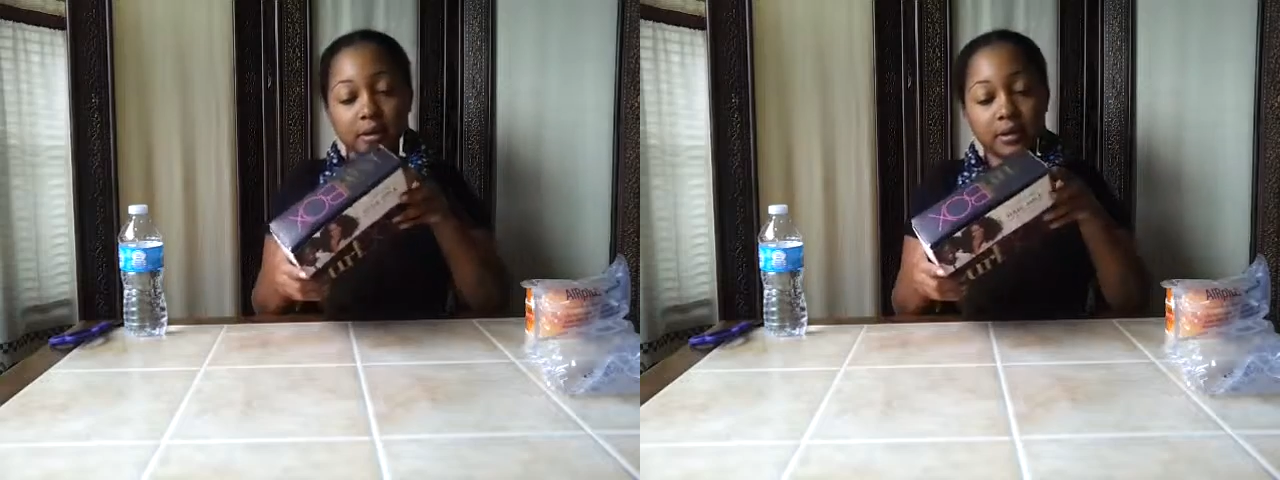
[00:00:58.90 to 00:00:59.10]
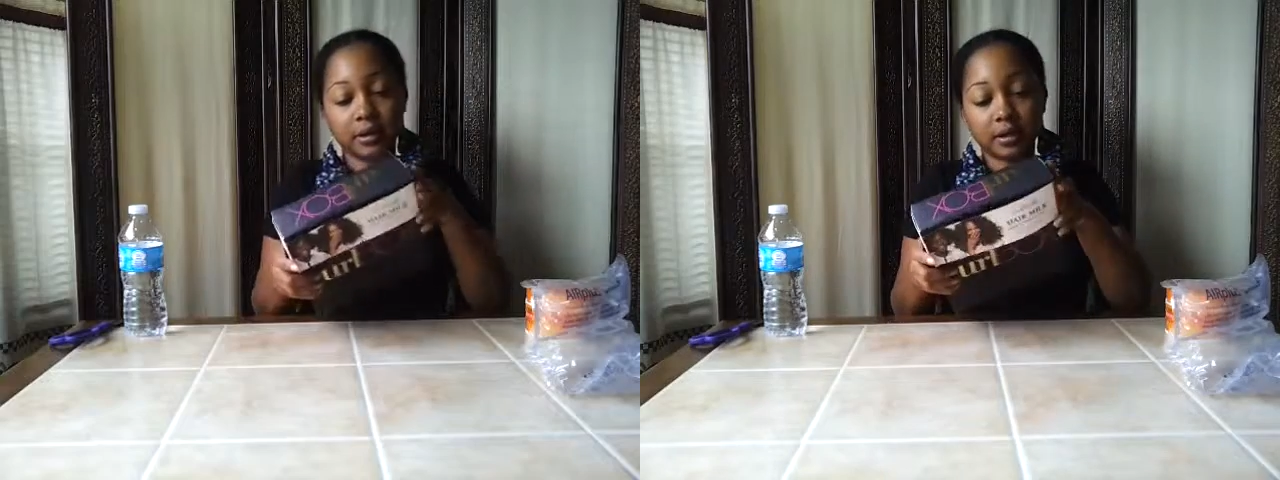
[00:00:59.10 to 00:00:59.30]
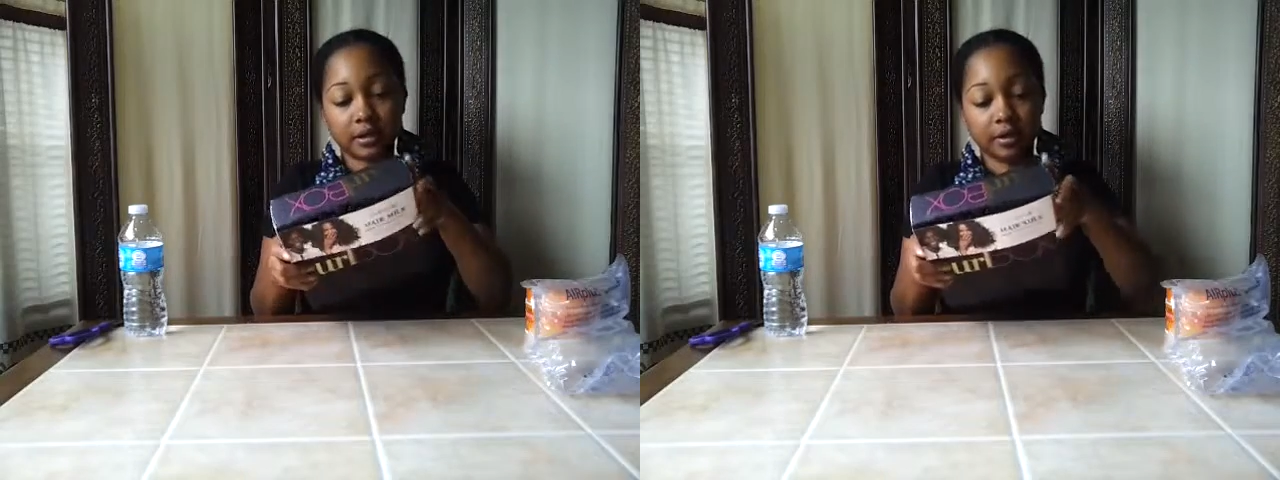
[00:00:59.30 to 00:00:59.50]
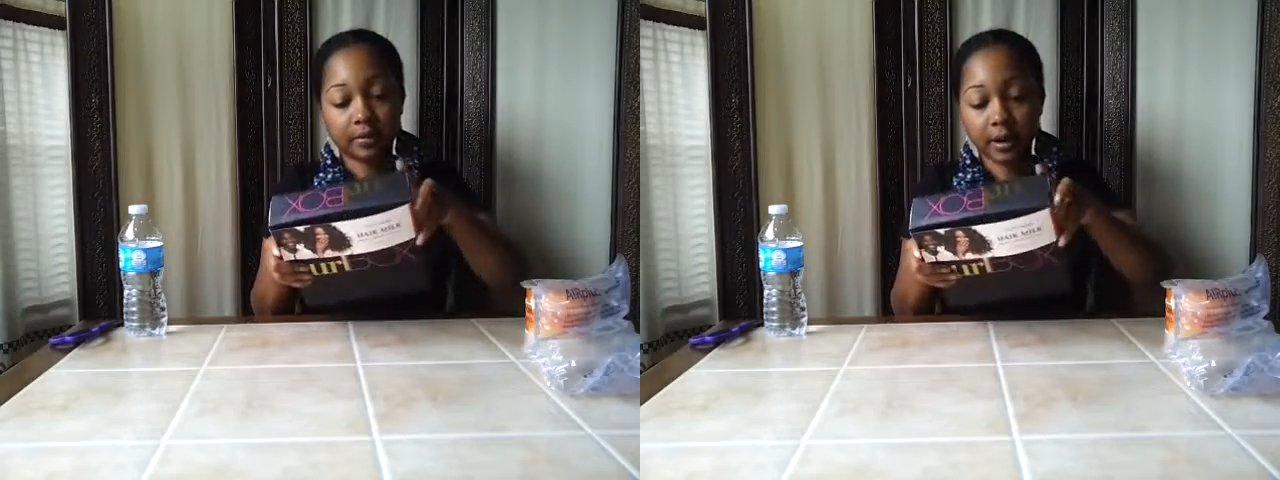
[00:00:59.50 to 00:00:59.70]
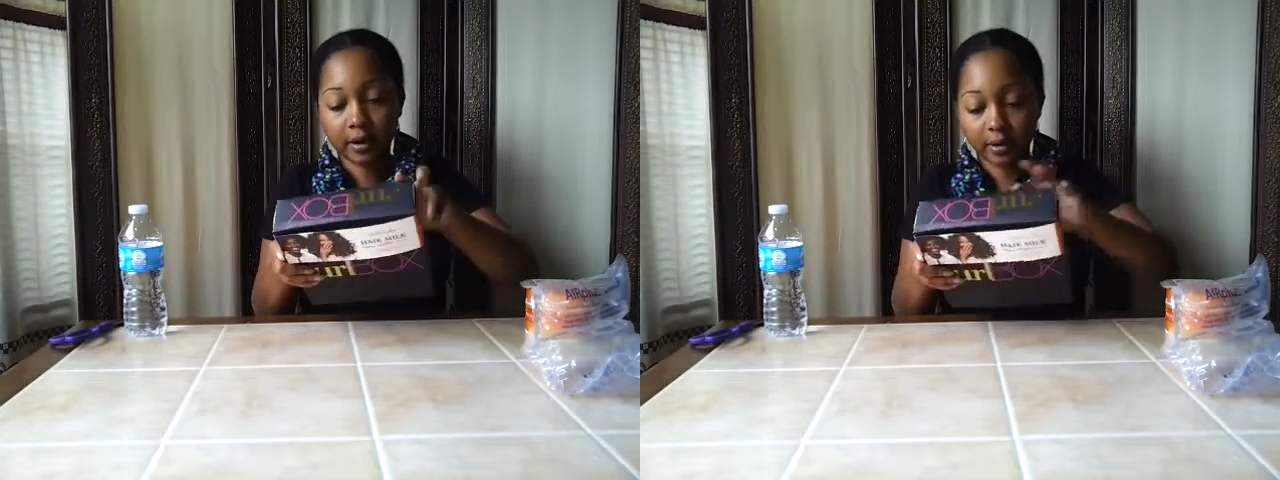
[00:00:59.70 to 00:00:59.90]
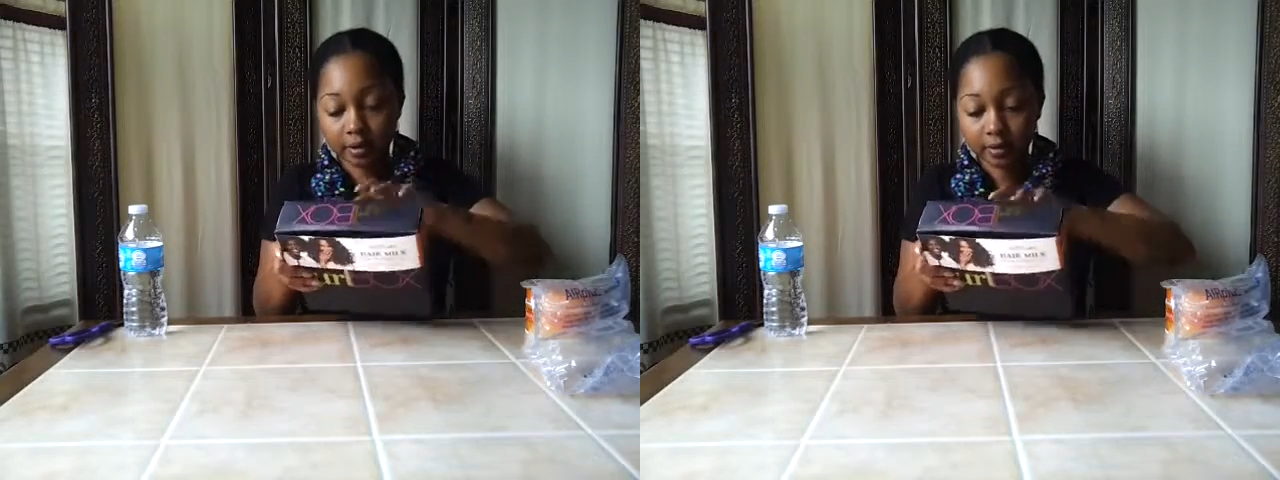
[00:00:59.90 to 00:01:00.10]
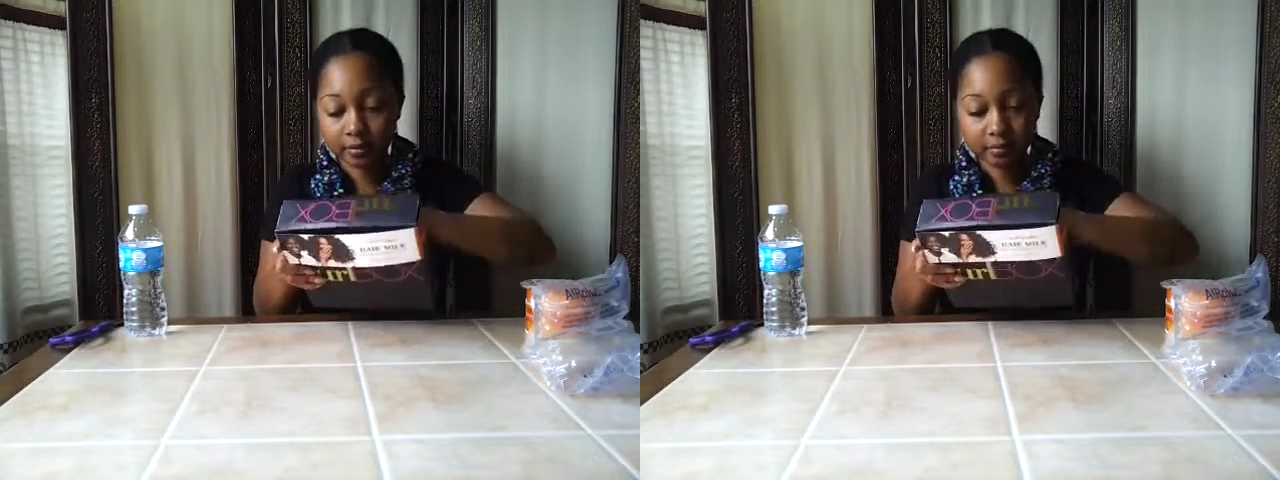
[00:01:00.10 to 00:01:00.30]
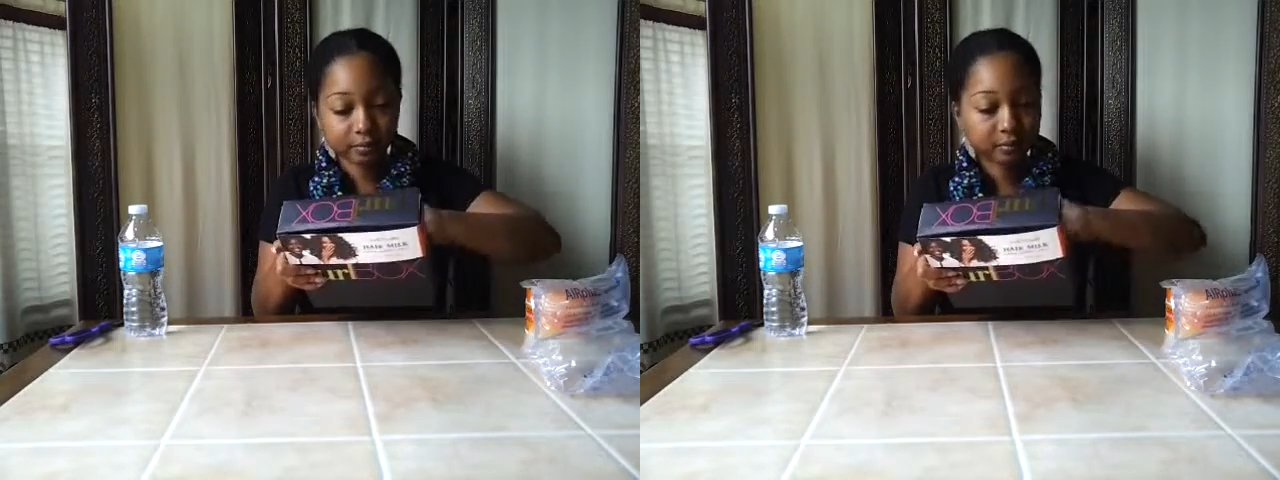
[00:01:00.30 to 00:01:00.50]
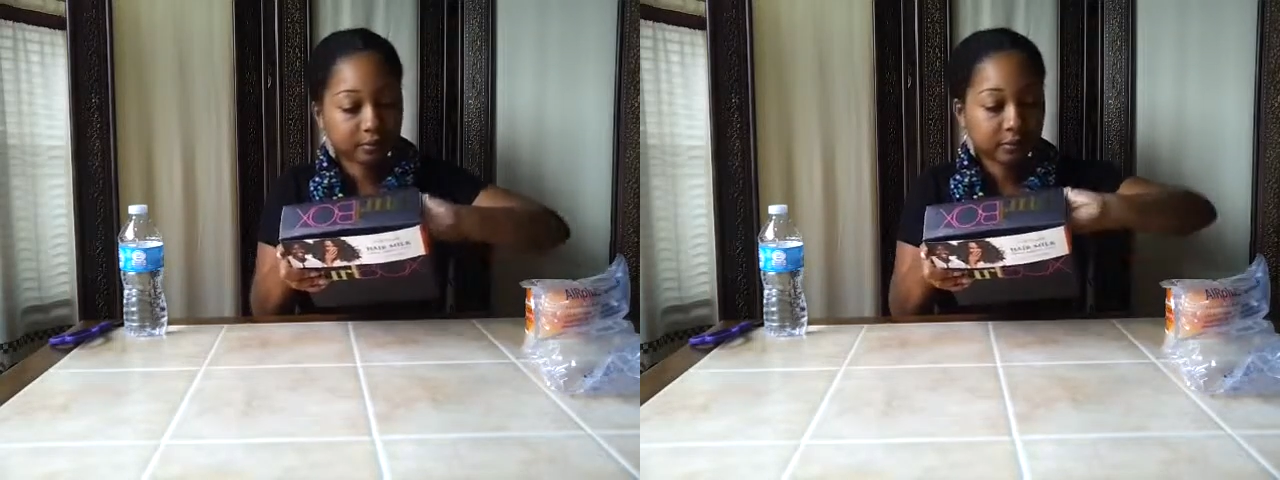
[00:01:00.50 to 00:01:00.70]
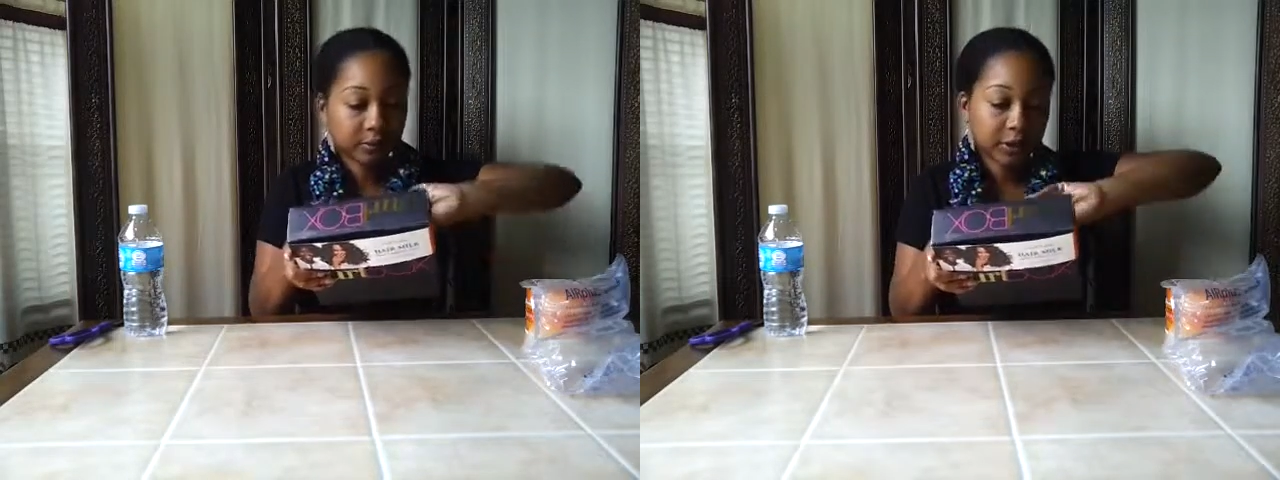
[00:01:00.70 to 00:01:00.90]
in here by her,
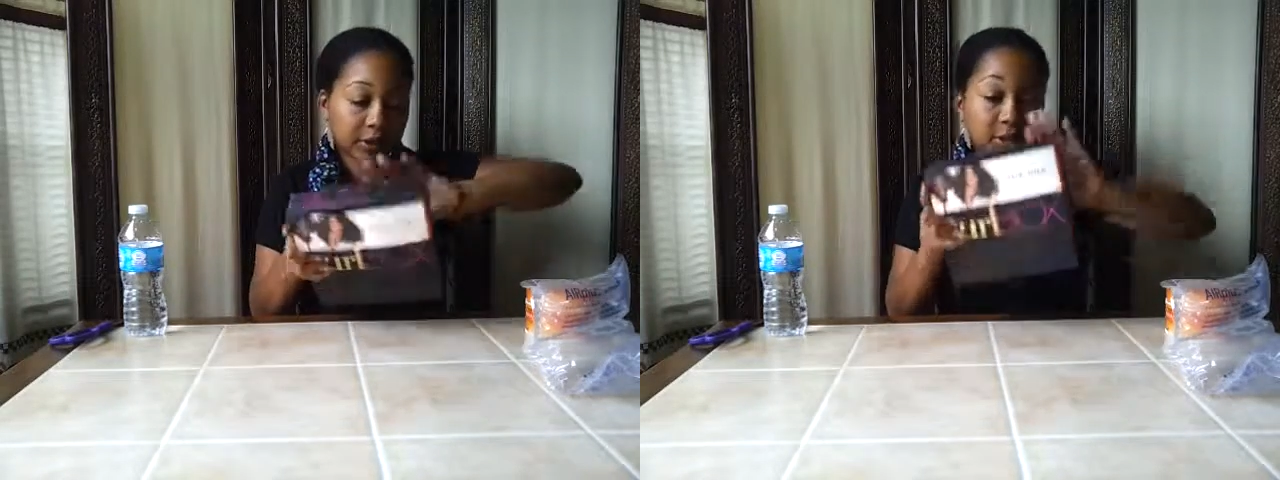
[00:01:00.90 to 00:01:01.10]
because